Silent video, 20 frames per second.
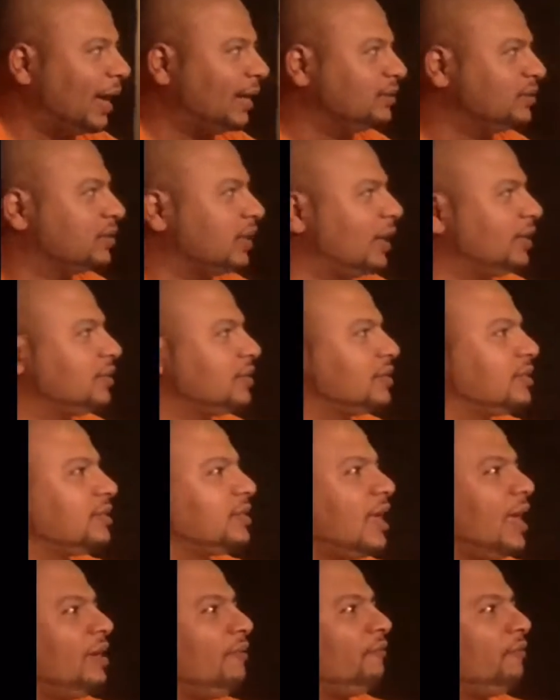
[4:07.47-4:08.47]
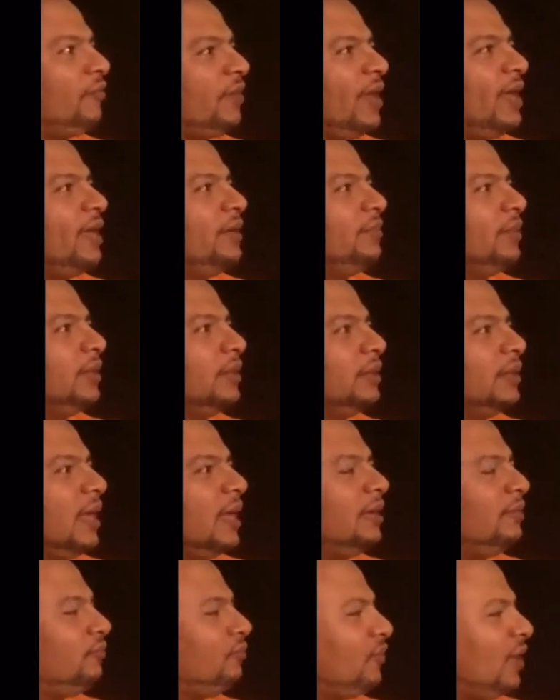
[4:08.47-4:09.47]
I just said flaming.
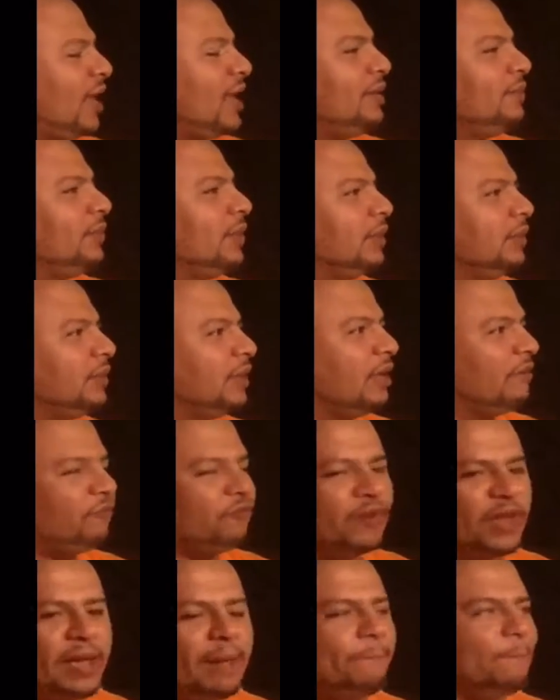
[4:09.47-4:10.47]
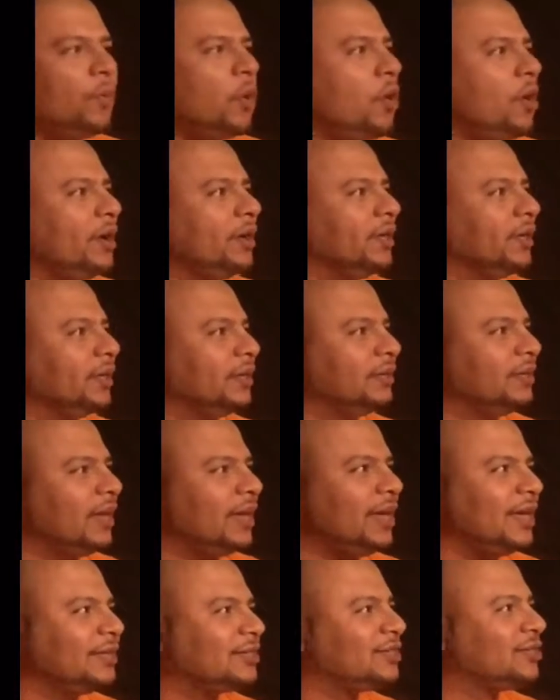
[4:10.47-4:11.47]
They flaming. They
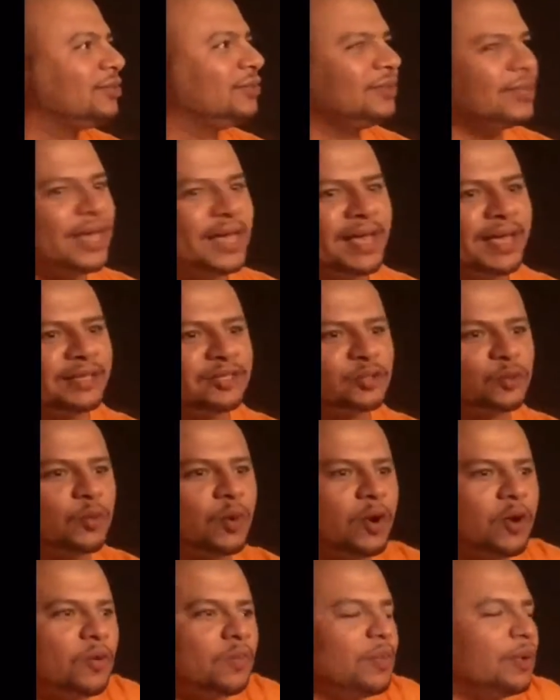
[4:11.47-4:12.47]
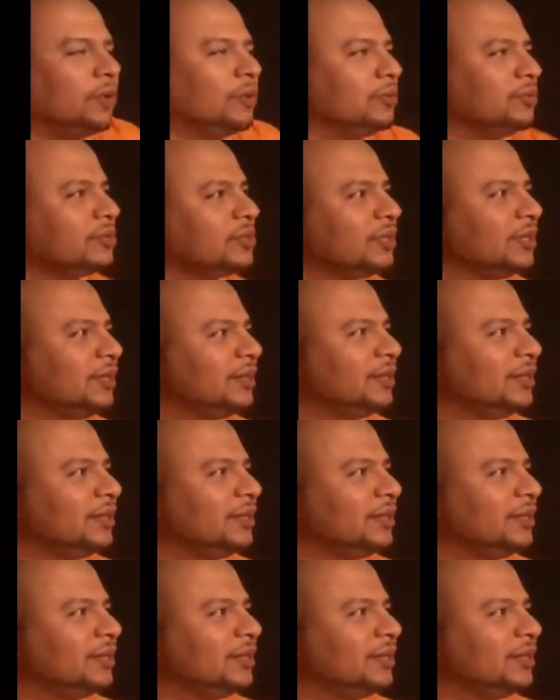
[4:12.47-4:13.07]
flamboyant. Yeah, 2 homos.